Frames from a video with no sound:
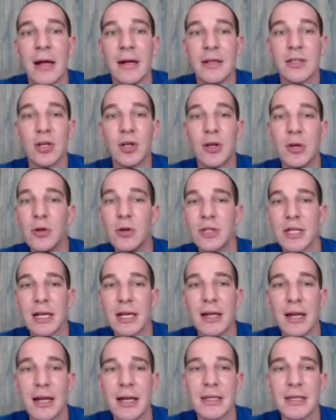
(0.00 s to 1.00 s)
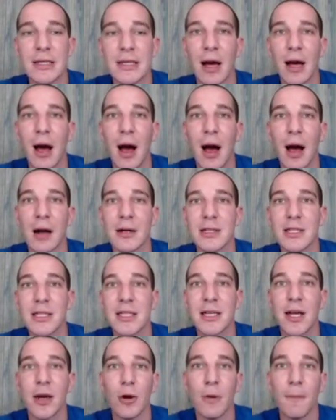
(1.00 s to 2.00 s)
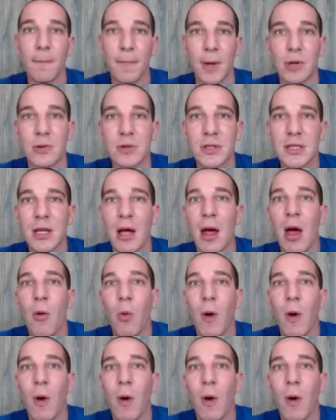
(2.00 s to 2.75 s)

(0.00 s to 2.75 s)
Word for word: So using these uh, skill boosts